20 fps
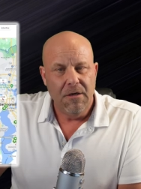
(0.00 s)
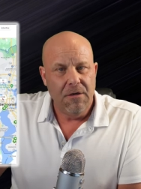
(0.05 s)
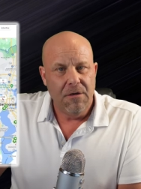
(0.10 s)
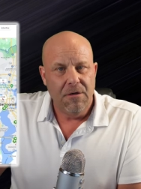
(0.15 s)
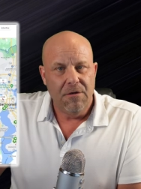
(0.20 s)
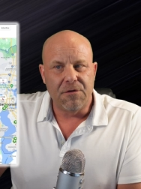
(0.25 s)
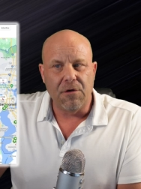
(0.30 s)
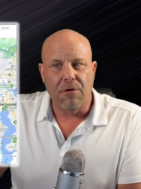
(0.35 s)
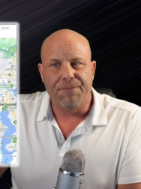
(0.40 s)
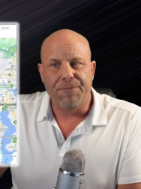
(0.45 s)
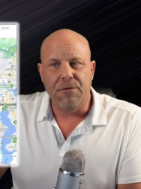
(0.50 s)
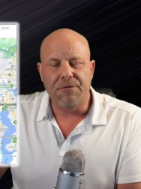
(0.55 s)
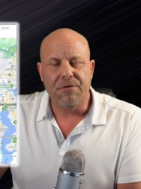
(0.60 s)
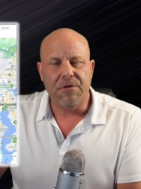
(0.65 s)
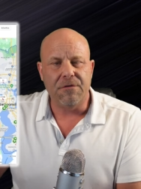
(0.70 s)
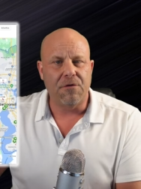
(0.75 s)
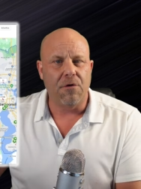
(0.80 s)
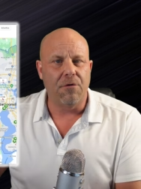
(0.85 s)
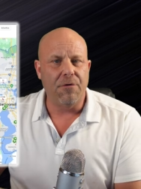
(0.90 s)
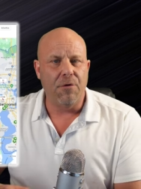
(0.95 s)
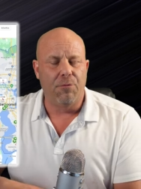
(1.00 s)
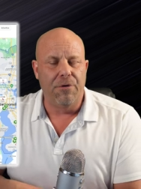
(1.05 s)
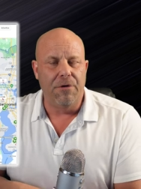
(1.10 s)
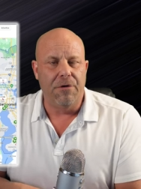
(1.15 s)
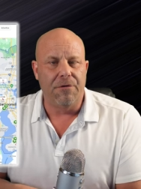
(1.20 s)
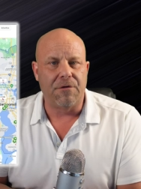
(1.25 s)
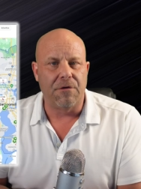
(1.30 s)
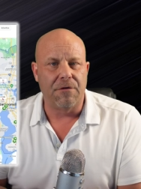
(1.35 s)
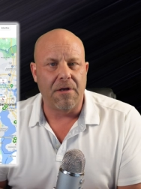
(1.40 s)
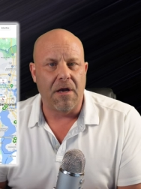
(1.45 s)
So if you just go to
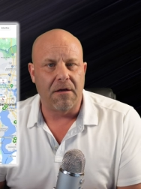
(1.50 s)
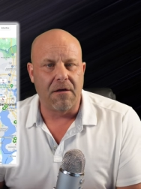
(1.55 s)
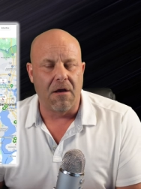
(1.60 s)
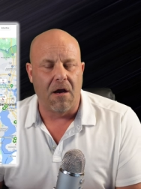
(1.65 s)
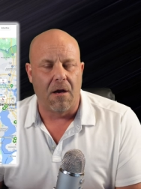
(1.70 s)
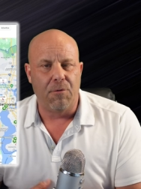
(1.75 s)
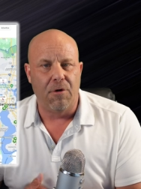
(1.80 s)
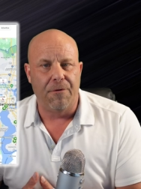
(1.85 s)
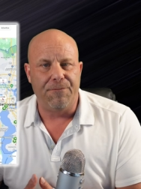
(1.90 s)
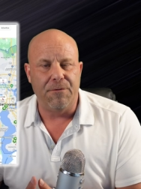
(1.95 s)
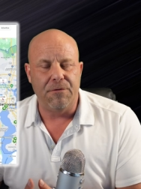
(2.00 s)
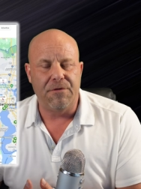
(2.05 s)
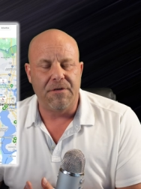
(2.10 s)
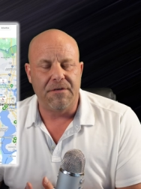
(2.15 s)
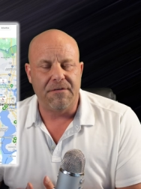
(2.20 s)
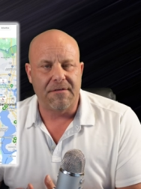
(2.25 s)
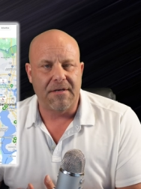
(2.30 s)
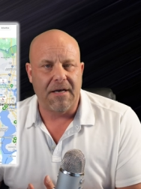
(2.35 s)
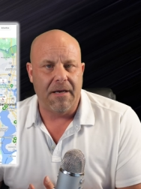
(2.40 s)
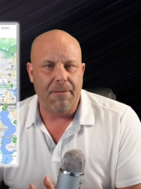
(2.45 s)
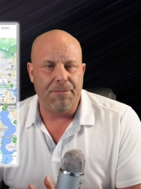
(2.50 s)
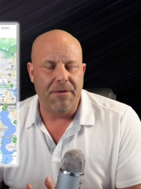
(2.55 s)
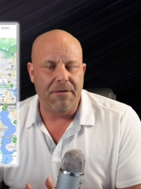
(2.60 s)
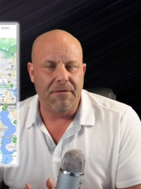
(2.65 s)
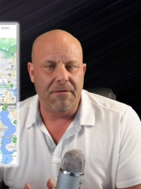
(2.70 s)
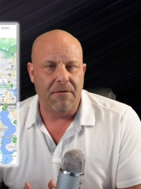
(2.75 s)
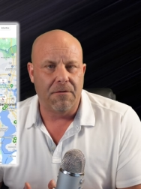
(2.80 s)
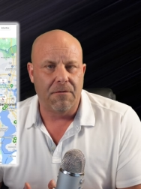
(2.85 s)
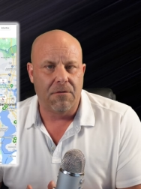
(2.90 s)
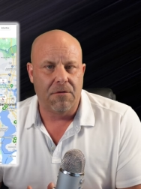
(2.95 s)
realtor dot com, or if you just type
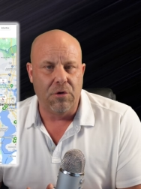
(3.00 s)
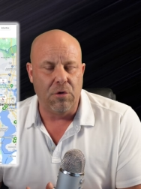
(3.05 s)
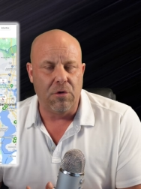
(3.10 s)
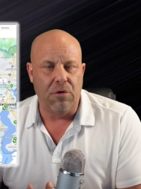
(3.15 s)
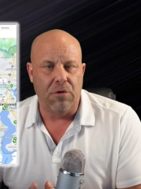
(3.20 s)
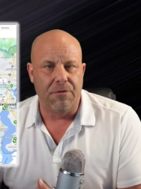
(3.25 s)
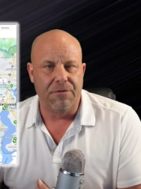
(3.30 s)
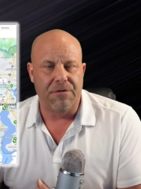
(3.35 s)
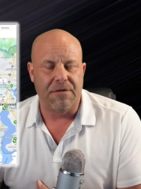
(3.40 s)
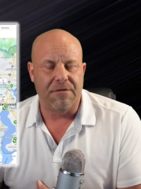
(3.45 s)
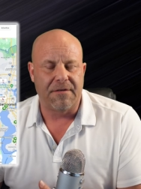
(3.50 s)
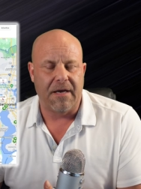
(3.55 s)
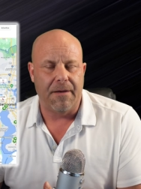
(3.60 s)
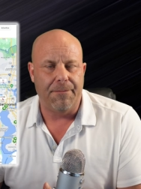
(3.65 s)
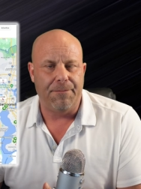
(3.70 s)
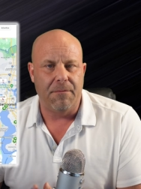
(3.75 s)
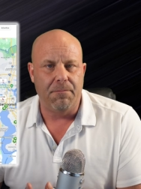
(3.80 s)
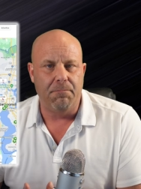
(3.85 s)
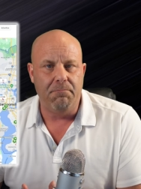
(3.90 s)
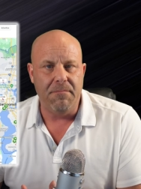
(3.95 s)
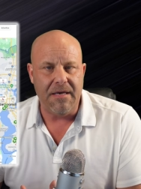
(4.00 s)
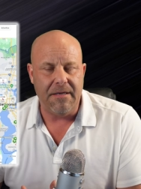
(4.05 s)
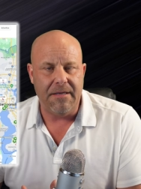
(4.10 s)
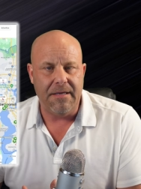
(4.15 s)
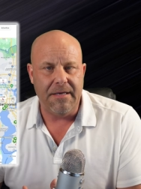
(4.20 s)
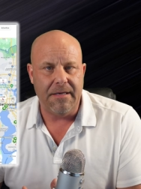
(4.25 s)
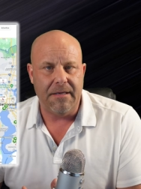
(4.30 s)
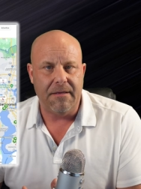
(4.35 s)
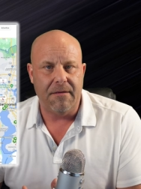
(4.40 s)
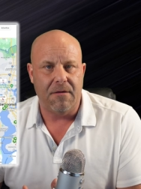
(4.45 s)
into Google, just type in
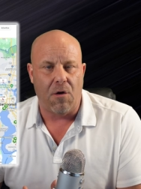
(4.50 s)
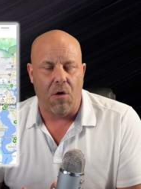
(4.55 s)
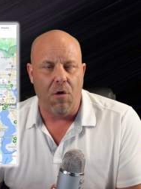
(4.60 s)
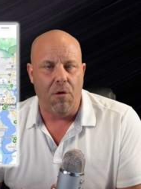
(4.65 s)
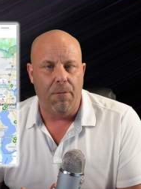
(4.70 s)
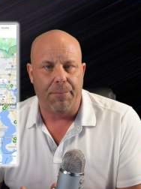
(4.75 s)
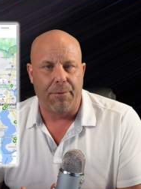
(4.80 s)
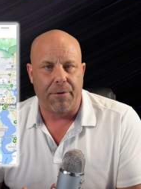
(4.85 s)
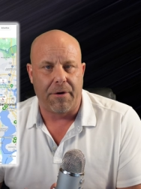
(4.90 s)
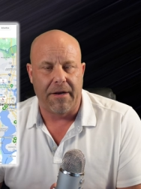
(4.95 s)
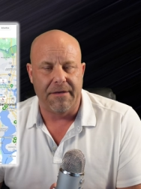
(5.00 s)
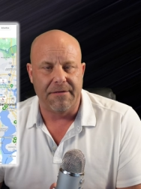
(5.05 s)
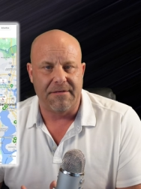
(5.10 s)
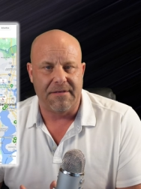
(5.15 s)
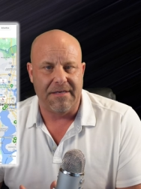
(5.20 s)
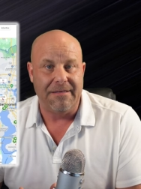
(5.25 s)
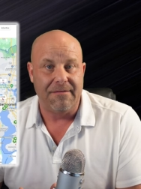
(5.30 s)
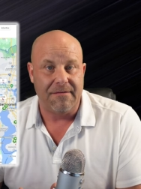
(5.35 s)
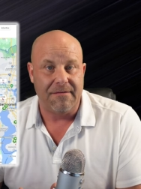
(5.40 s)
median home price in